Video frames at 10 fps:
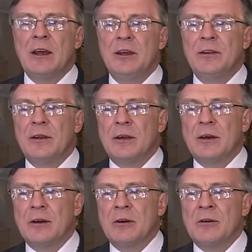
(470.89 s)
in
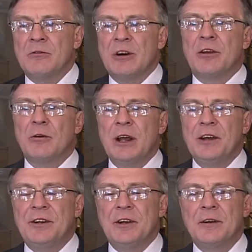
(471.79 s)
uh,
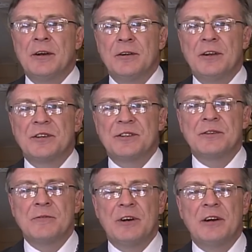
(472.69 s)
regulating
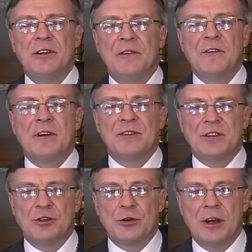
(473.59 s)
this very difficult
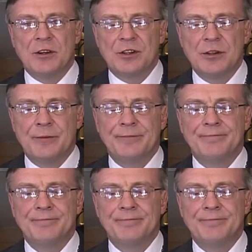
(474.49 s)
situation.